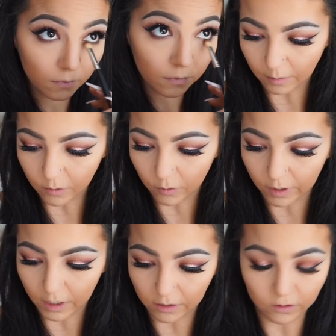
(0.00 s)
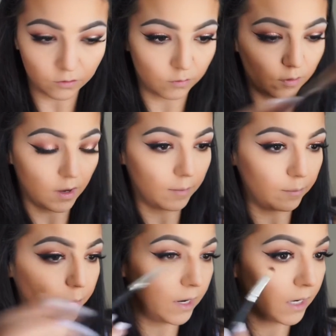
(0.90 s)
I'm going into
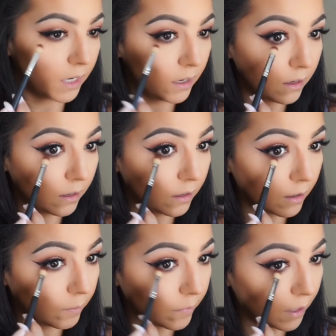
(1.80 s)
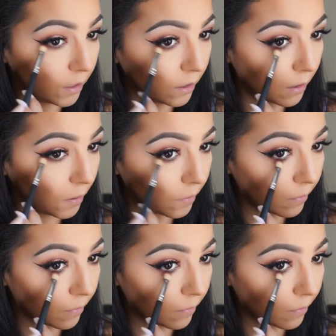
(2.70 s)
Bitten, and I'm adding